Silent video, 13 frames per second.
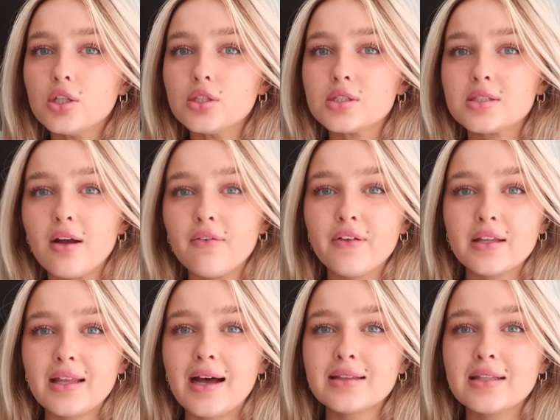stuff
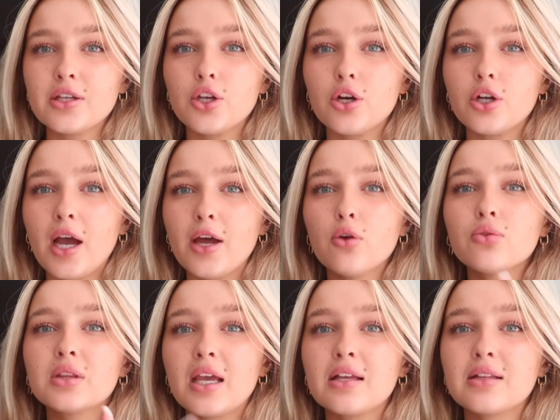like that I
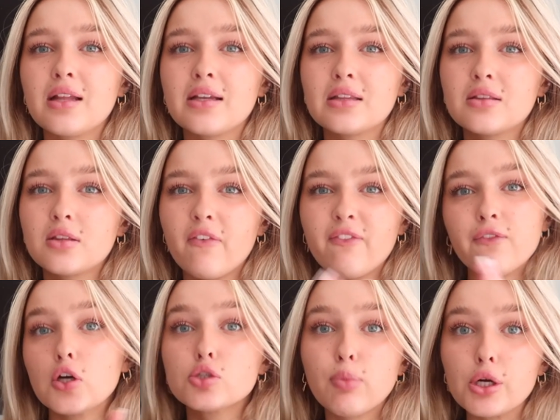don't think like the
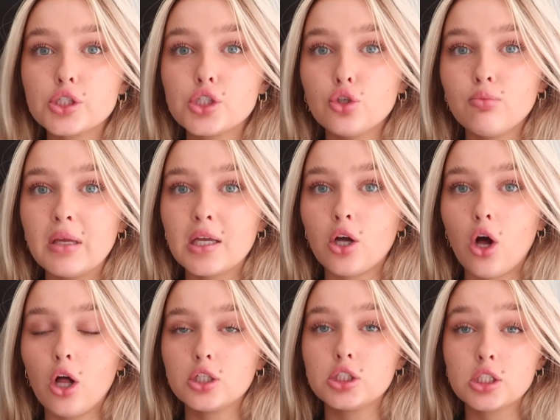first person you meet in
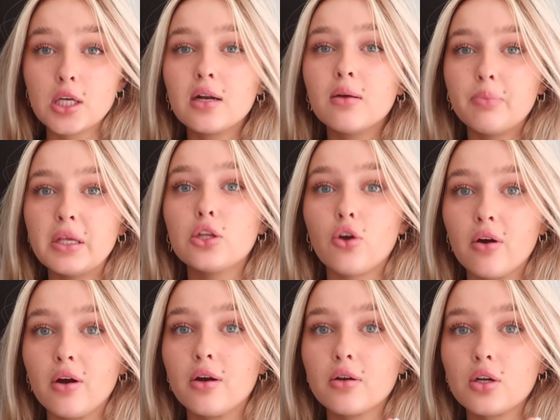college is gonna be
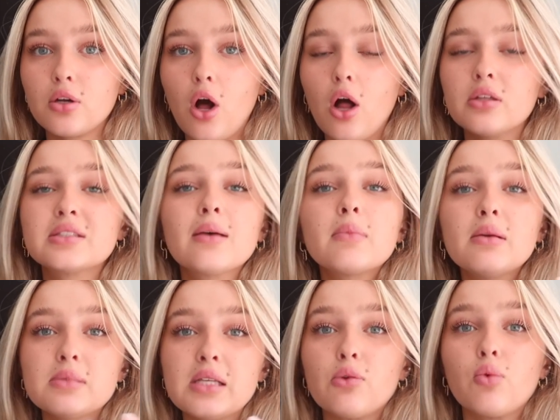your,
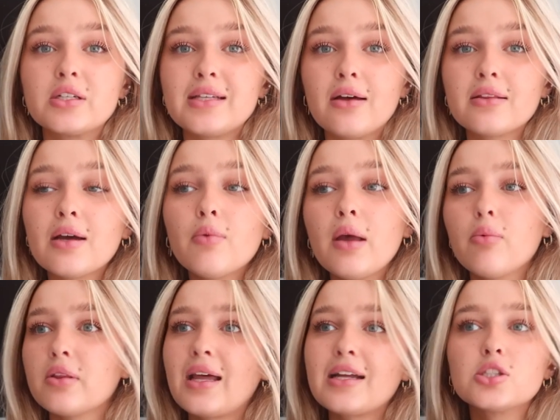sometimes it works out that way
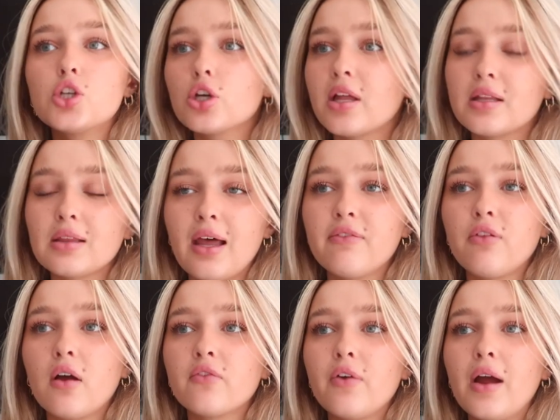where that's your like
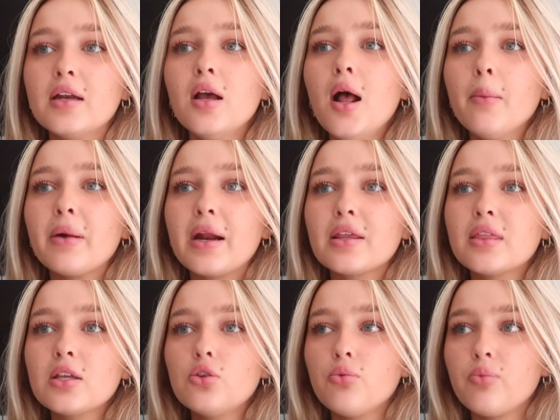lifelong friend, but I
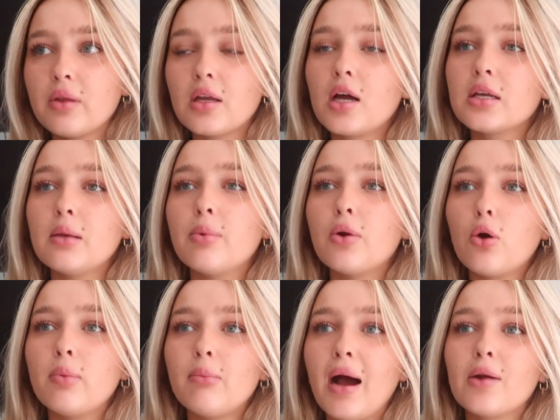think you really got to keep an
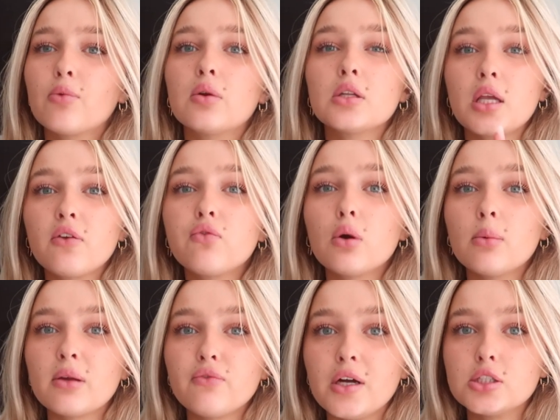open mind when like
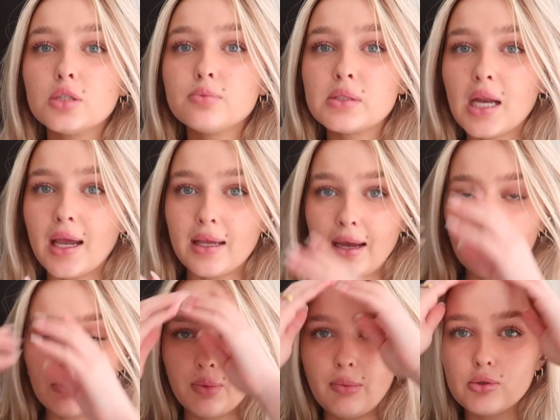forming friendships and hanging
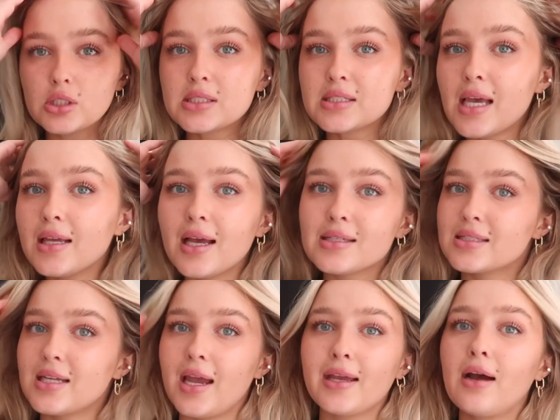out with people. Just say yes
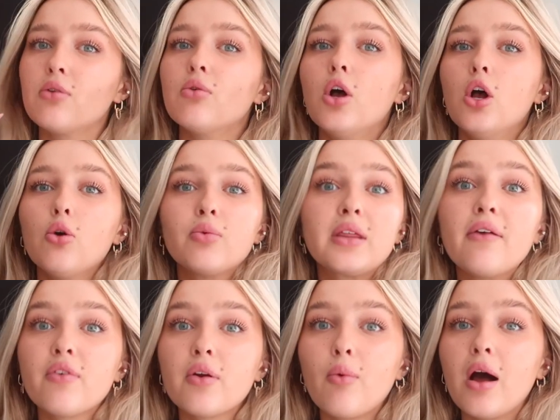to hang out with
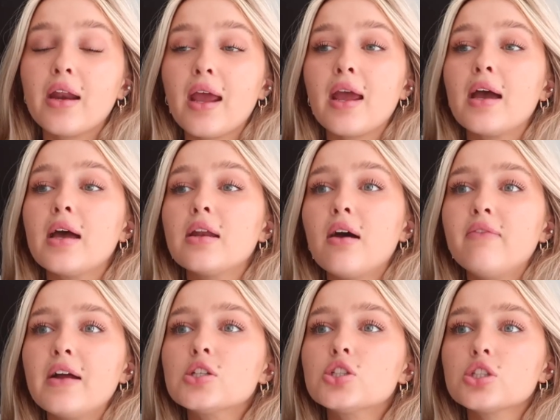everyone, and
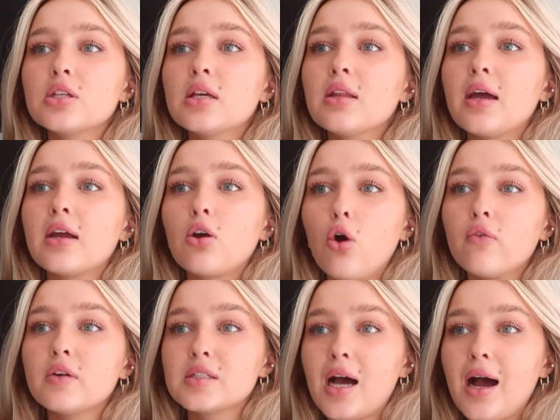eventually like
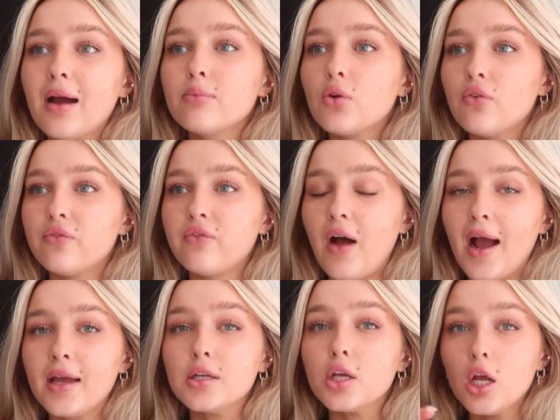over time you'll
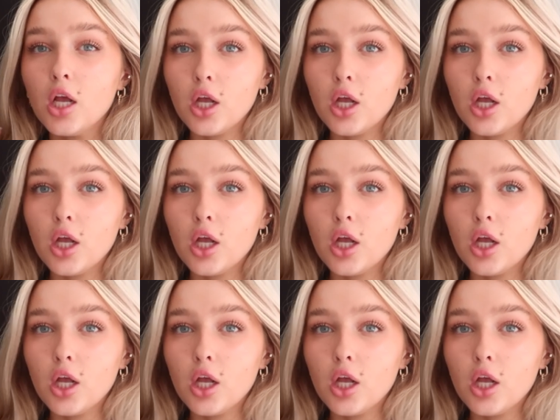find,